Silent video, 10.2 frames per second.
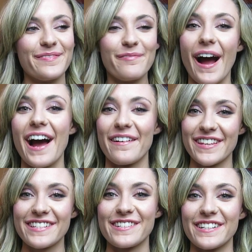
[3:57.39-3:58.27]
Wow,
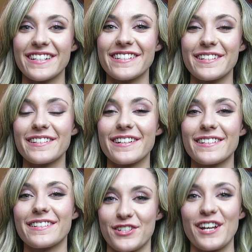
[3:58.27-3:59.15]
this turned into
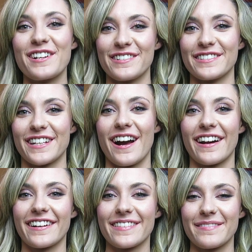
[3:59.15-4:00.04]
genital
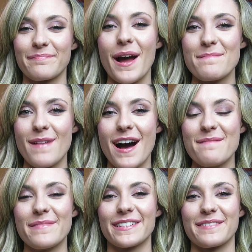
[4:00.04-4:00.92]
talk. My
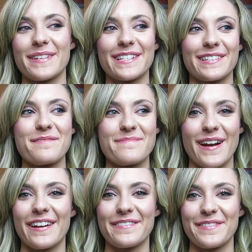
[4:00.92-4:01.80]
mom is gonna be so
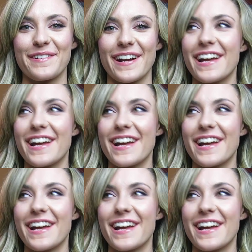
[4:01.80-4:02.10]
proud of who I